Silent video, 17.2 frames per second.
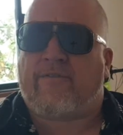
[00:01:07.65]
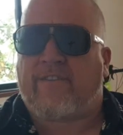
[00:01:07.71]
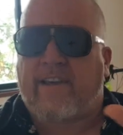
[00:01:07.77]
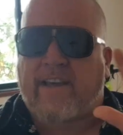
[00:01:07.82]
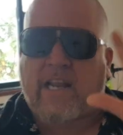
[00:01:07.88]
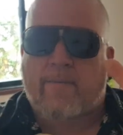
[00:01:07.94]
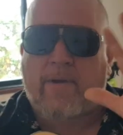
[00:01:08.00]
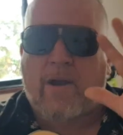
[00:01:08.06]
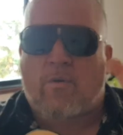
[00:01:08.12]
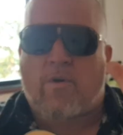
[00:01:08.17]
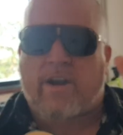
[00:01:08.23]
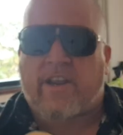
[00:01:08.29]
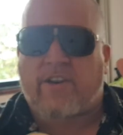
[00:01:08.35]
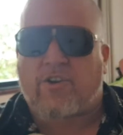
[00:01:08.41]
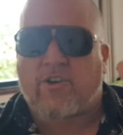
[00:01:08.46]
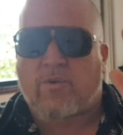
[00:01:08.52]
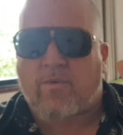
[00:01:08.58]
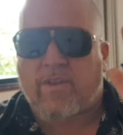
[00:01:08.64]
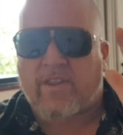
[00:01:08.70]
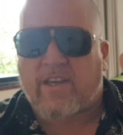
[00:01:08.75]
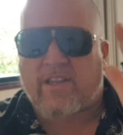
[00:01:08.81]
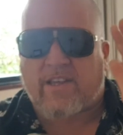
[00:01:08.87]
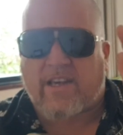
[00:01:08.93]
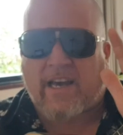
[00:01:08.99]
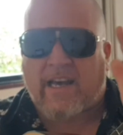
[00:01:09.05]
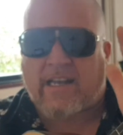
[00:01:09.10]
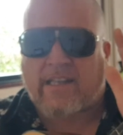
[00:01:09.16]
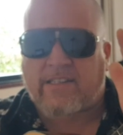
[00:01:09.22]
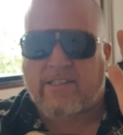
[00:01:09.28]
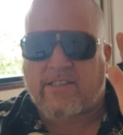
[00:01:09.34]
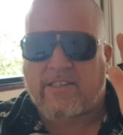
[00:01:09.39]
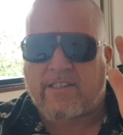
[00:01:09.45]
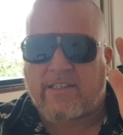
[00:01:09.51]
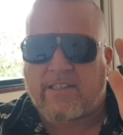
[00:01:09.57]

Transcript: Forget about what you're doing with this hand